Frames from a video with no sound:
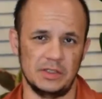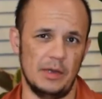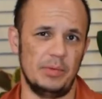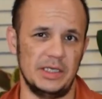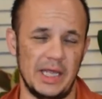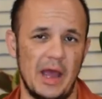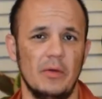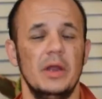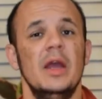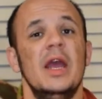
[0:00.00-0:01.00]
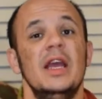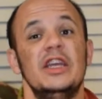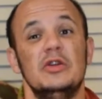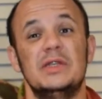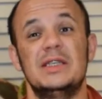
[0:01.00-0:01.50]
up and down.
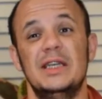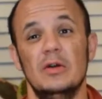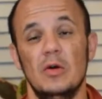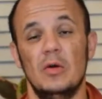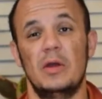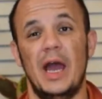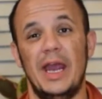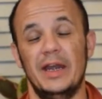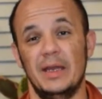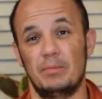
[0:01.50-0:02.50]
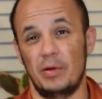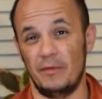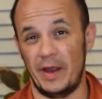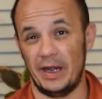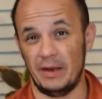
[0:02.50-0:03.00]
You still kind of
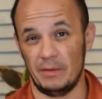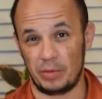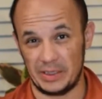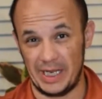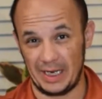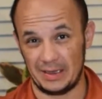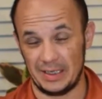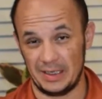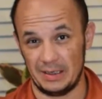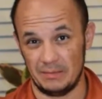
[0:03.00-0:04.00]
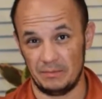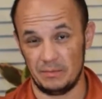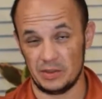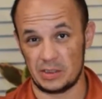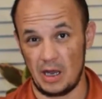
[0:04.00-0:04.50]
protect the
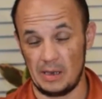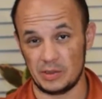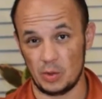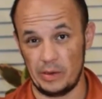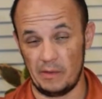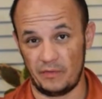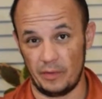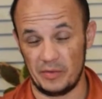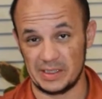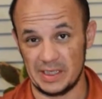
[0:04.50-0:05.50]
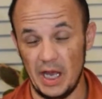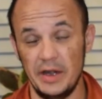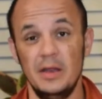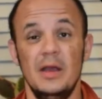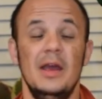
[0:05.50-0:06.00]
topsoil from the
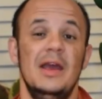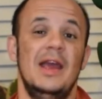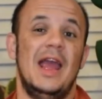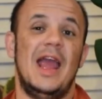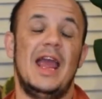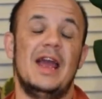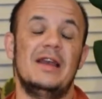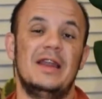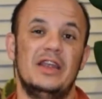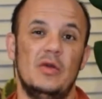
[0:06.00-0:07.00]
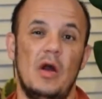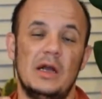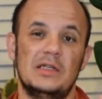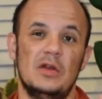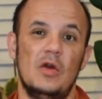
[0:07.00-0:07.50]
sun, and you
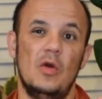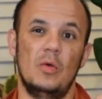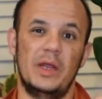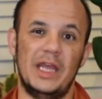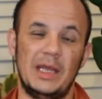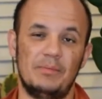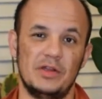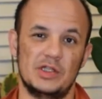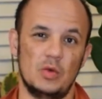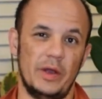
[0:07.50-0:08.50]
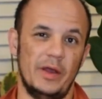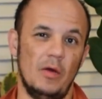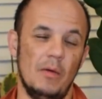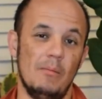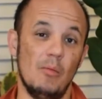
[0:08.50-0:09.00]
also keep the
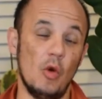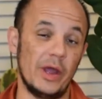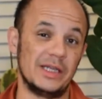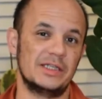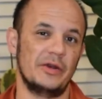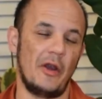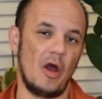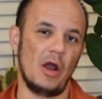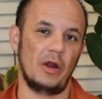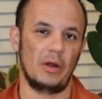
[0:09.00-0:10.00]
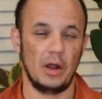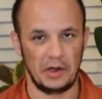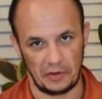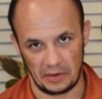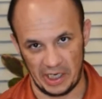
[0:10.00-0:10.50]
soil moist longer
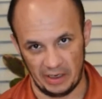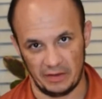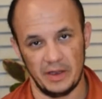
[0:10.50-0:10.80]
underneath.